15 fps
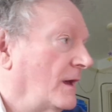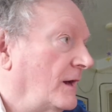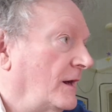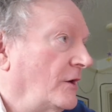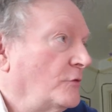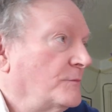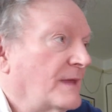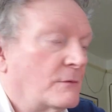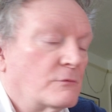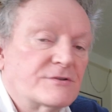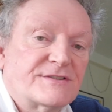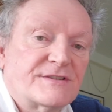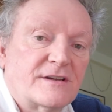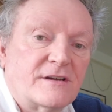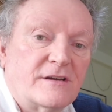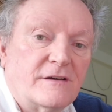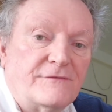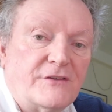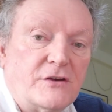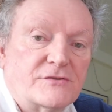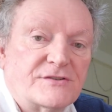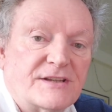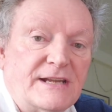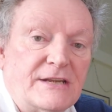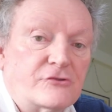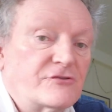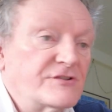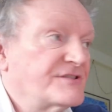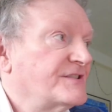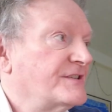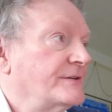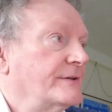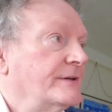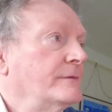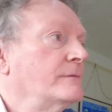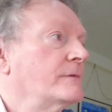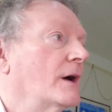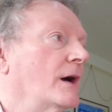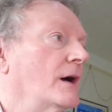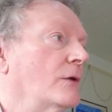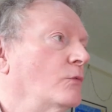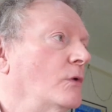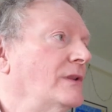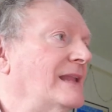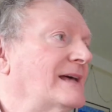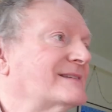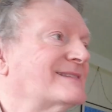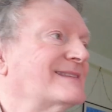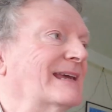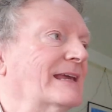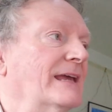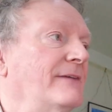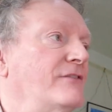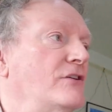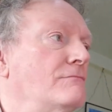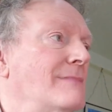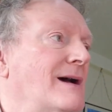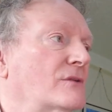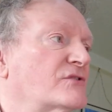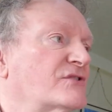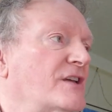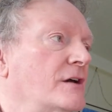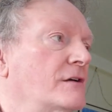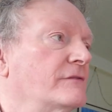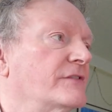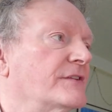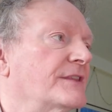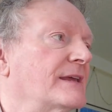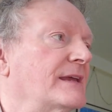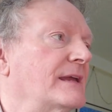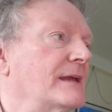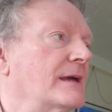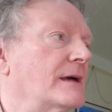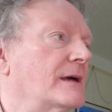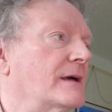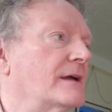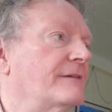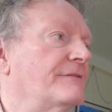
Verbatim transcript: I hope that was uh, of use and interest to you. Uh, one last thing, if you mouse over the uh,